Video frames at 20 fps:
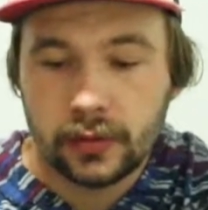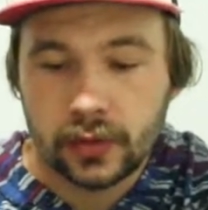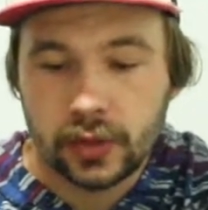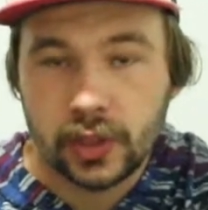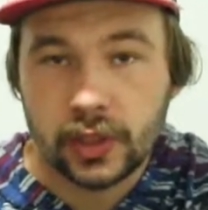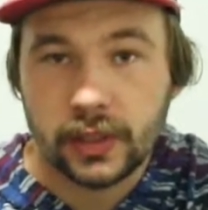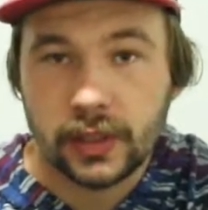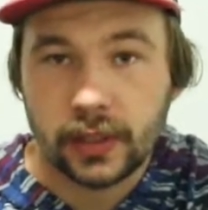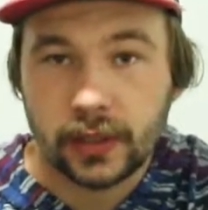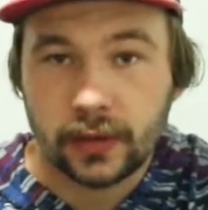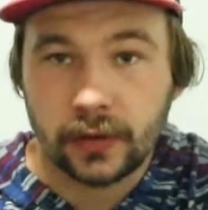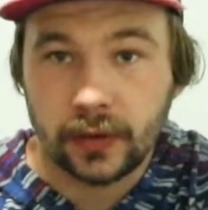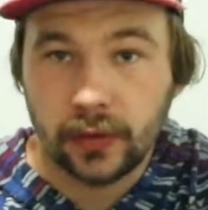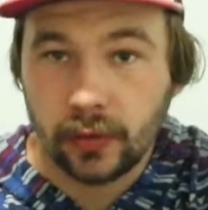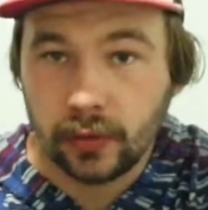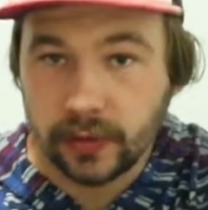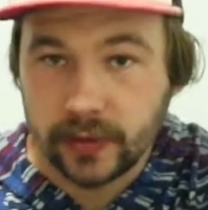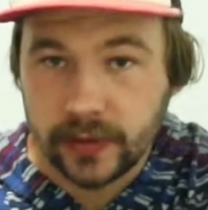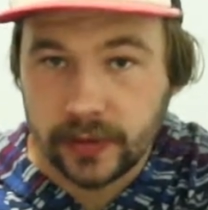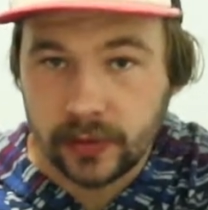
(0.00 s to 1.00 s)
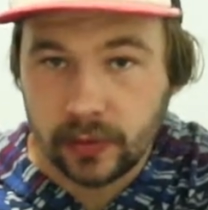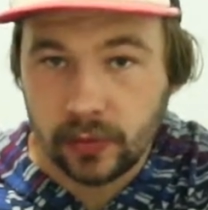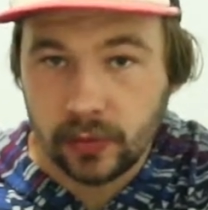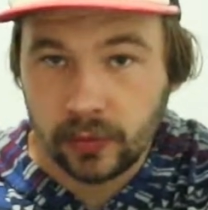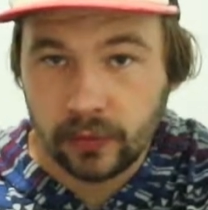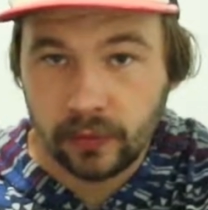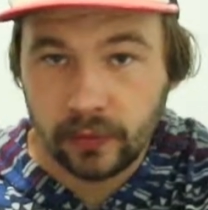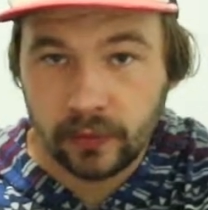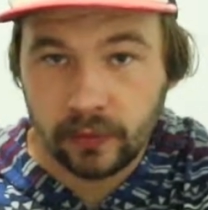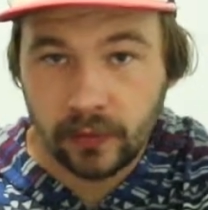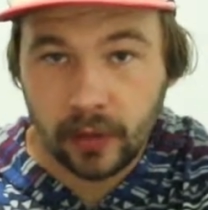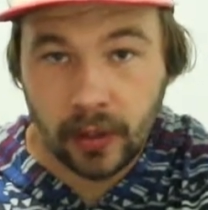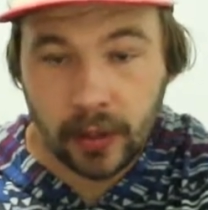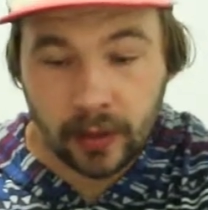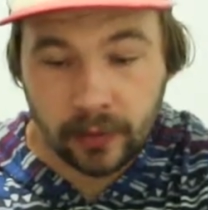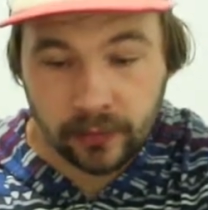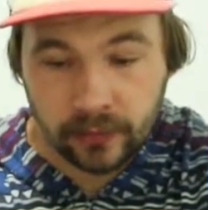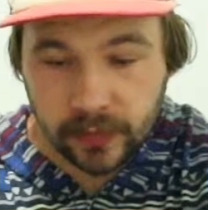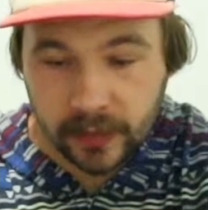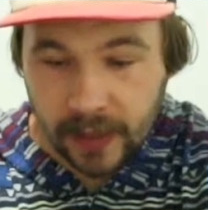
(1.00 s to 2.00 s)
just like the old school
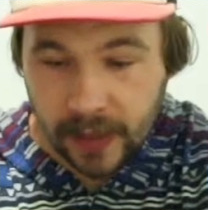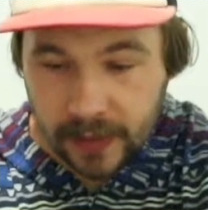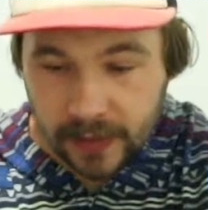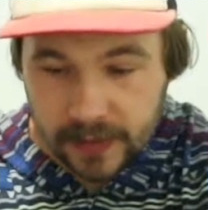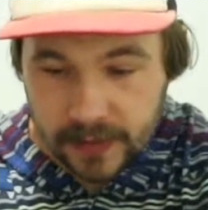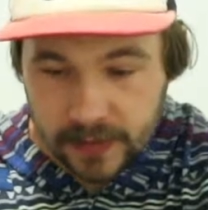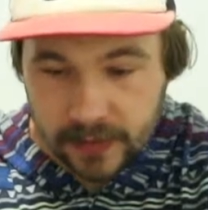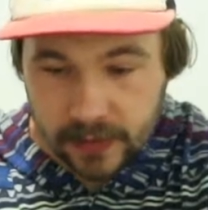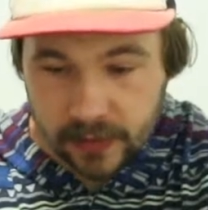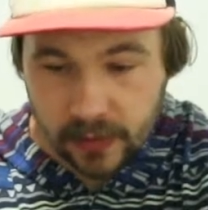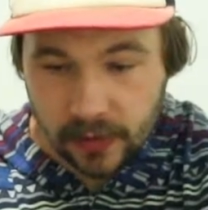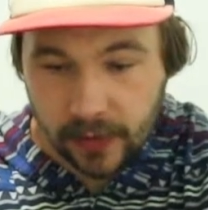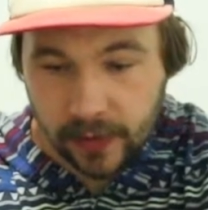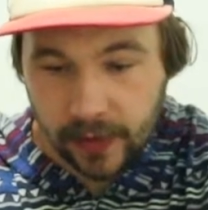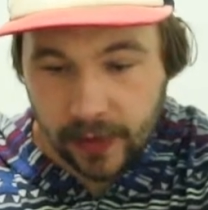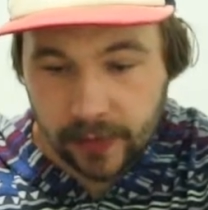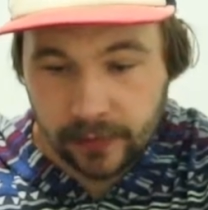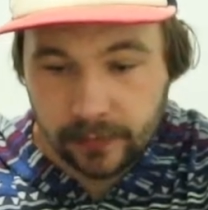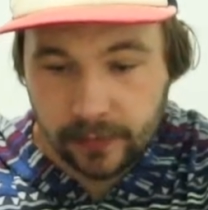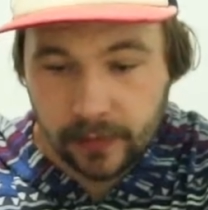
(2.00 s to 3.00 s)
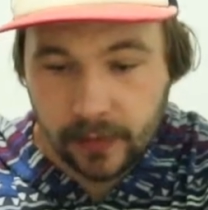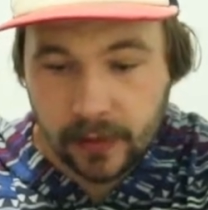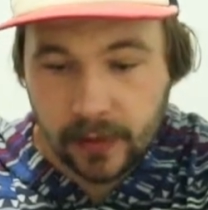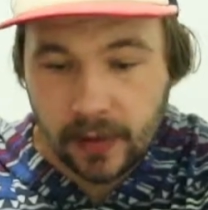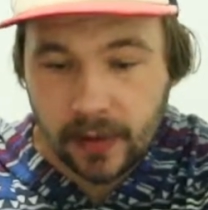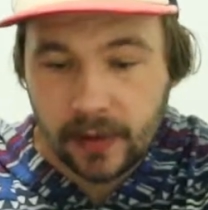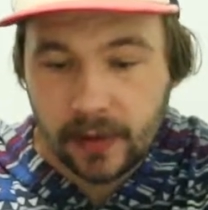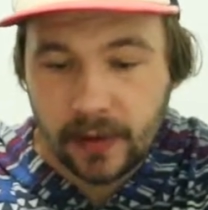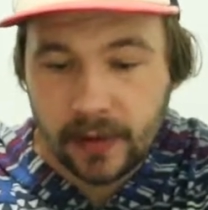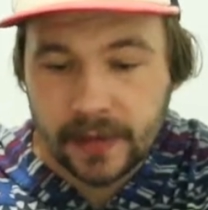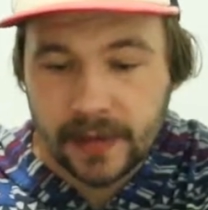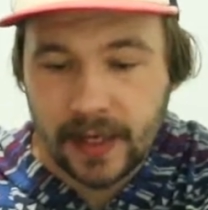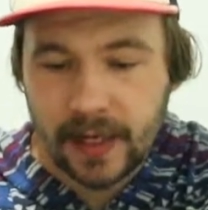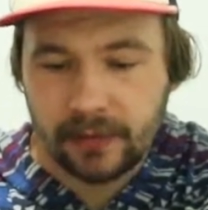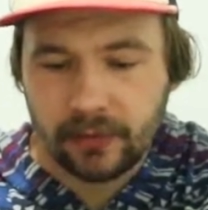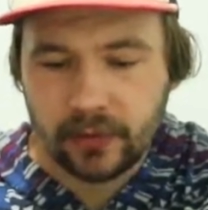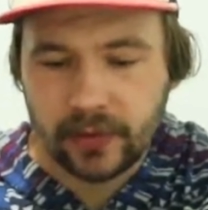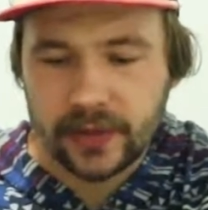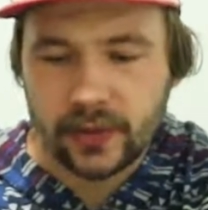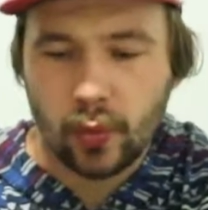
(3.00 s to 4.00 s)
VXs and all that. It's kind
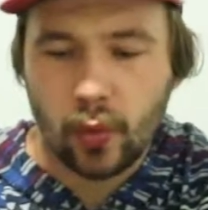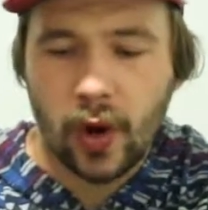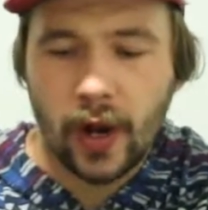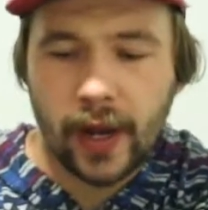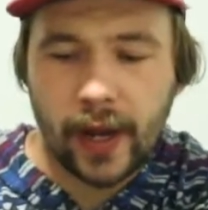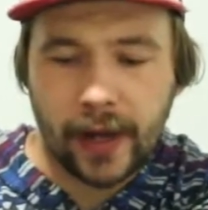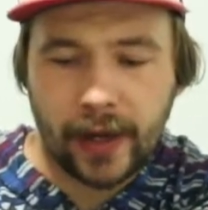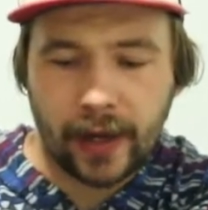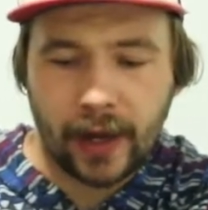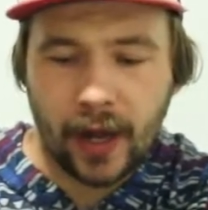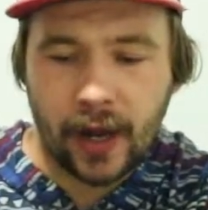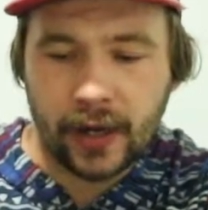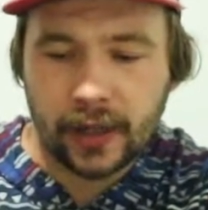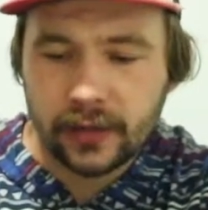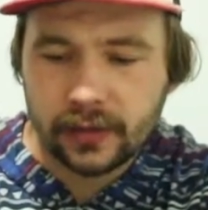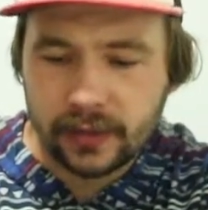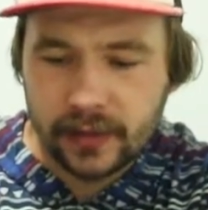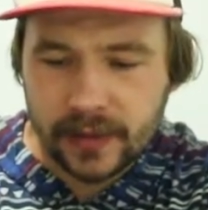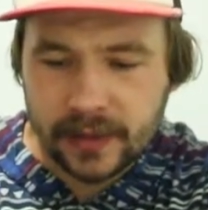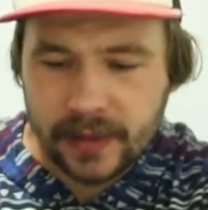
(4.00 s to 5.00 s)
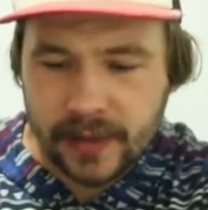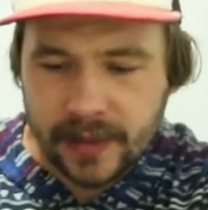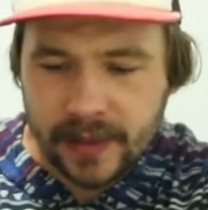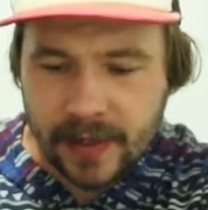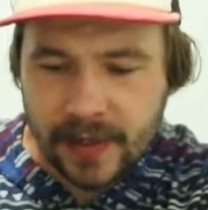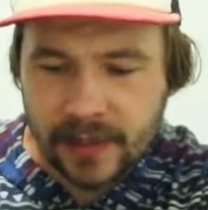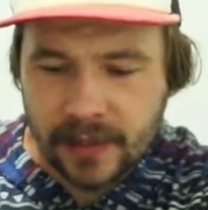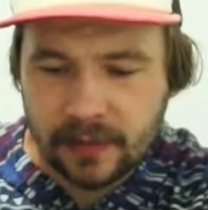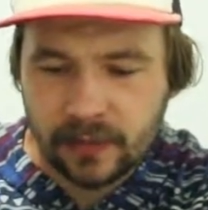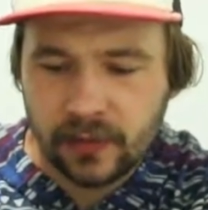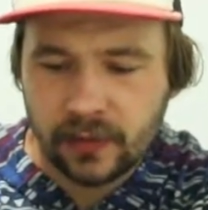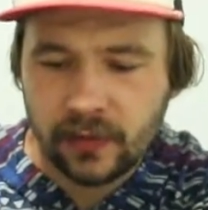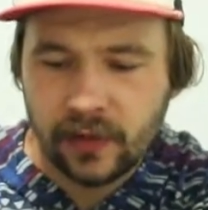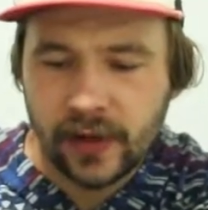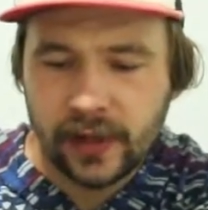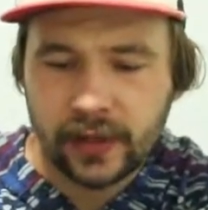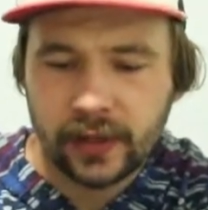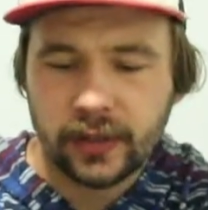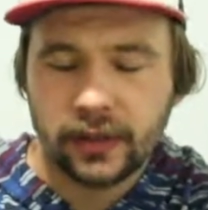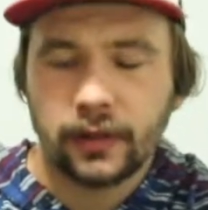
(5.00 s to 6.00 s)
of a reason why I got it, is because it has a
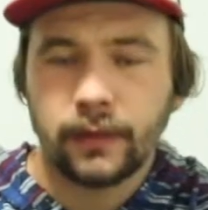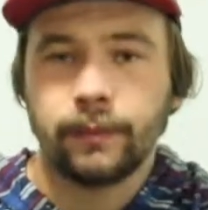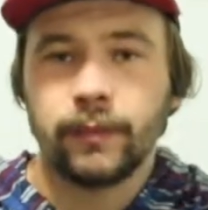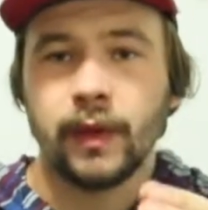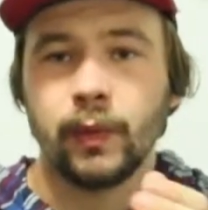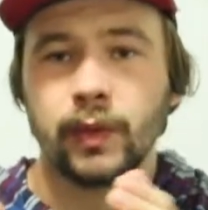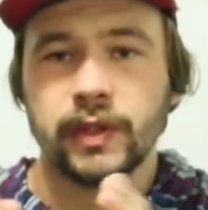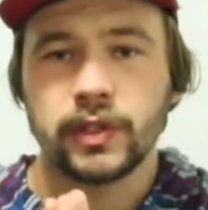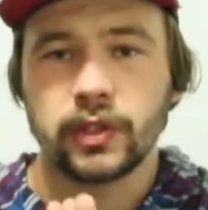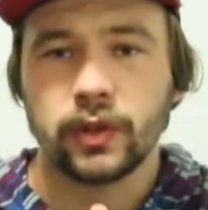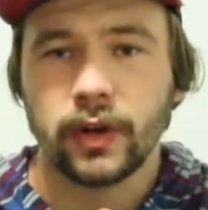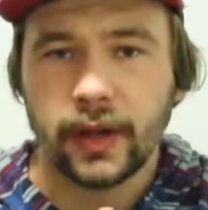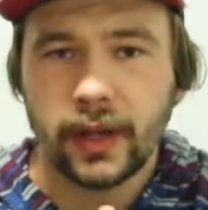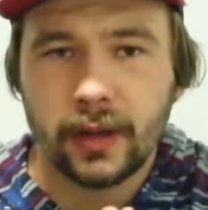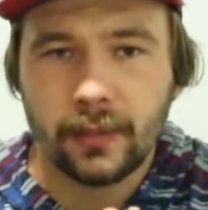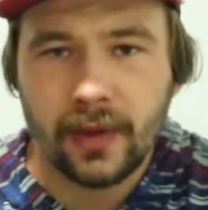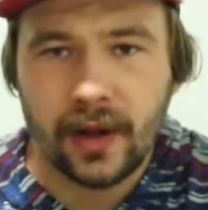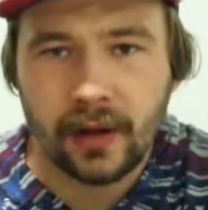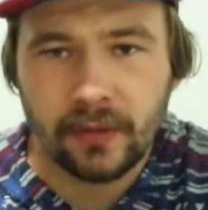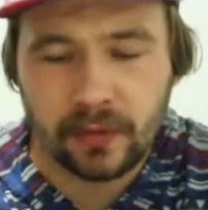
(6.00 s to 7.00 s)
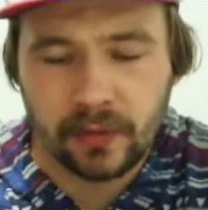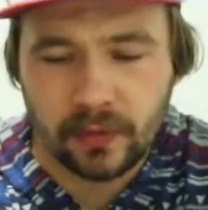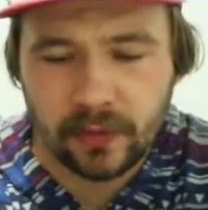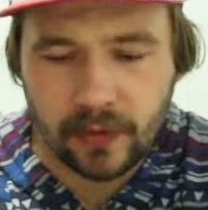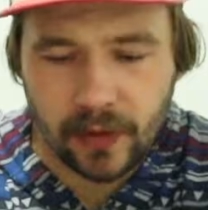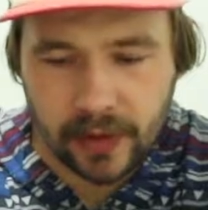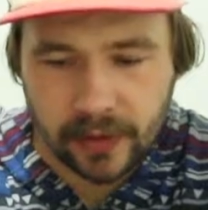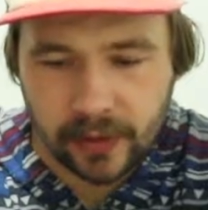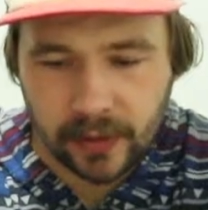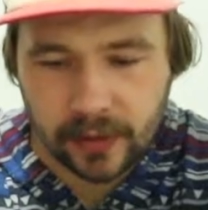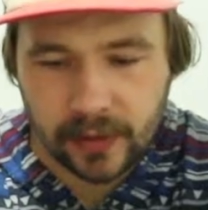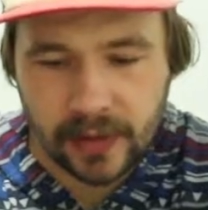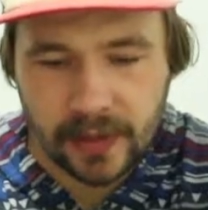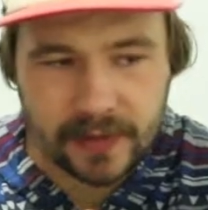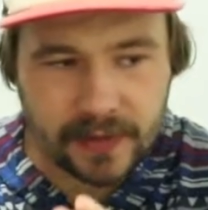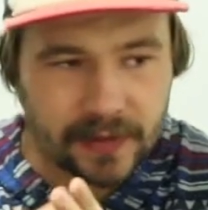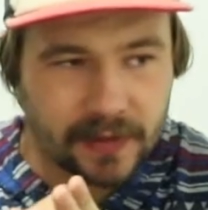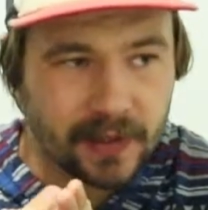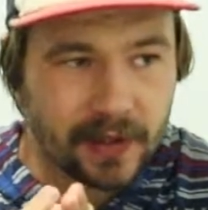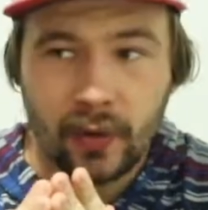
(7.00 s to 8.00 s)
viewfinder. And what's great about a viewfinder
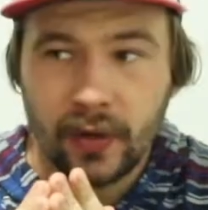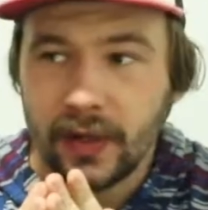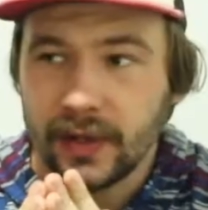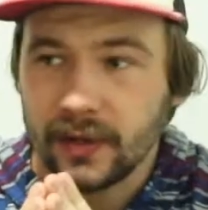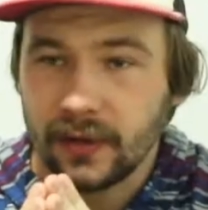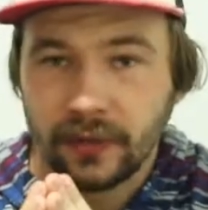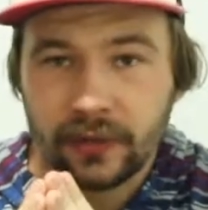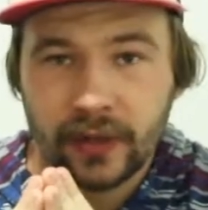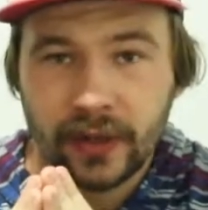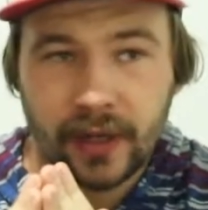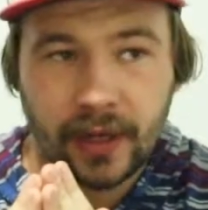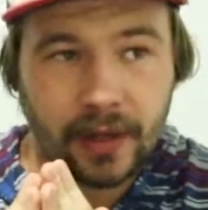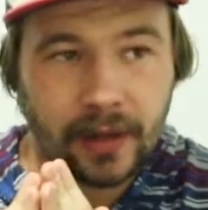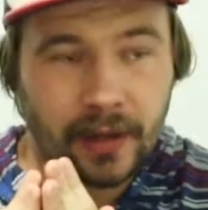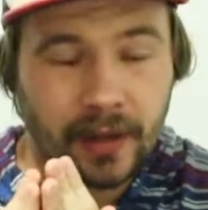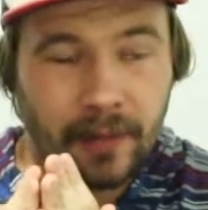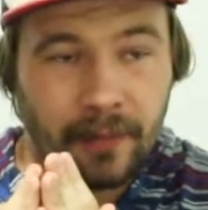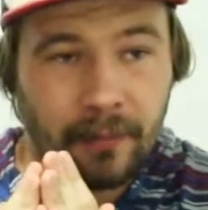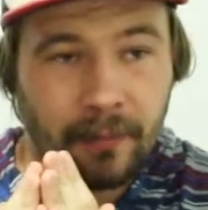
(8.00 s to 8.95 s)
is when it's a freaking